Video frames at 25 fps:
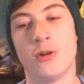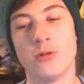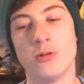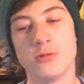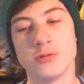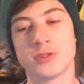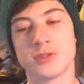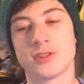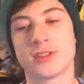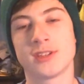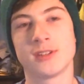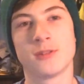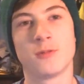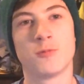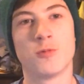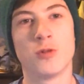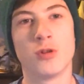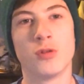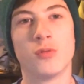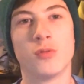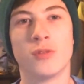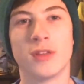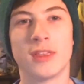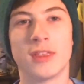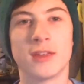Those
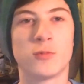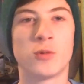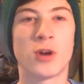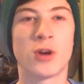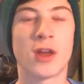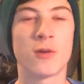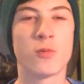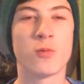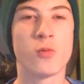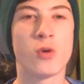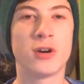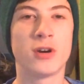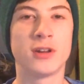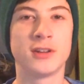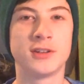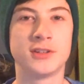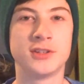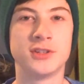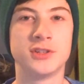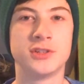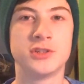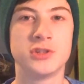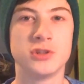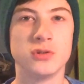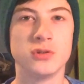weren't really what I
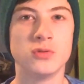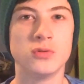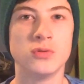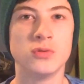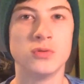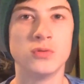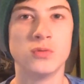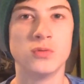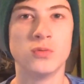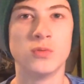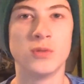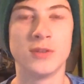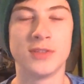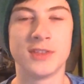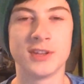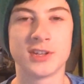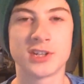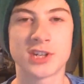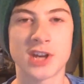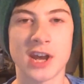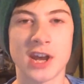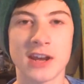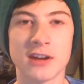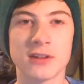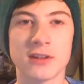wanted to do with
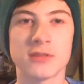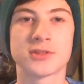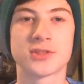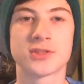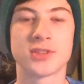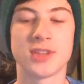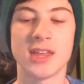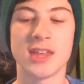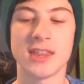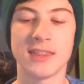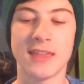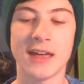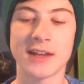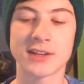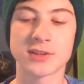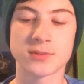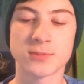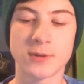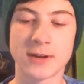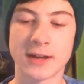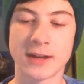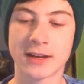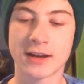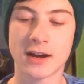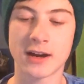the channel, so
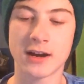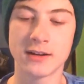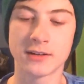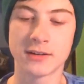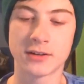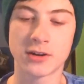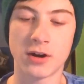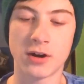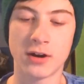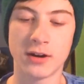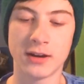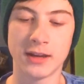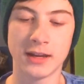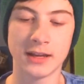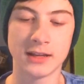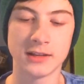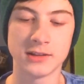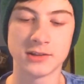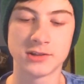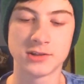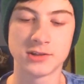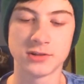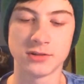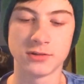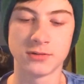that's when I kind of got
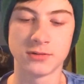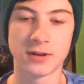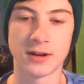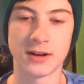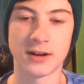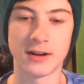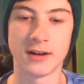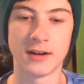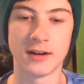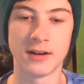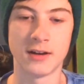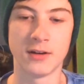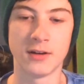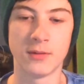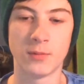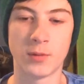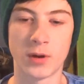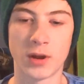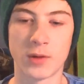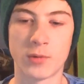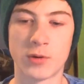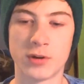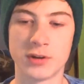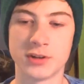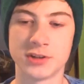into
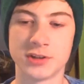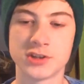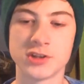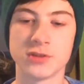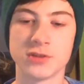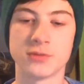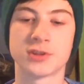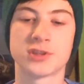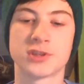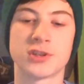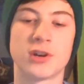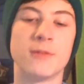what I wanted to do.